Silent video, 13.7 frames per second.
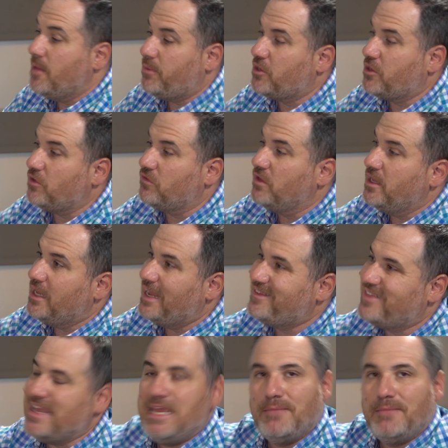because it's
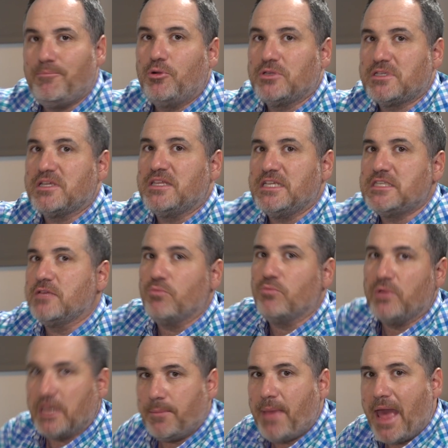the inputs to this that
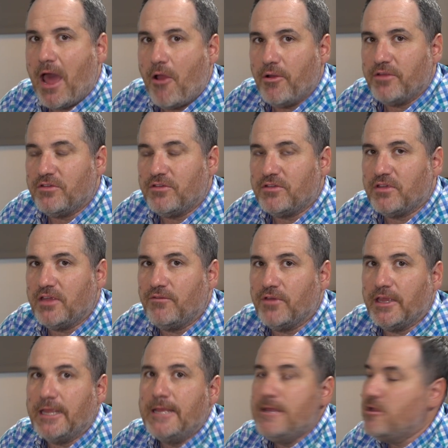really power it as a
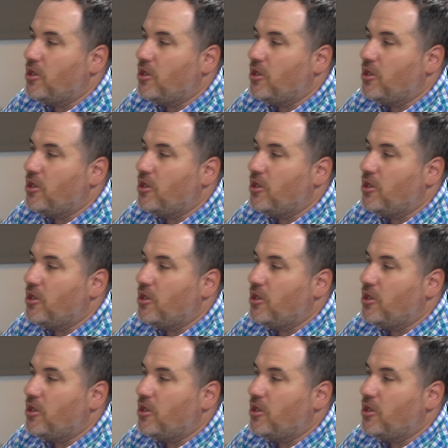TV.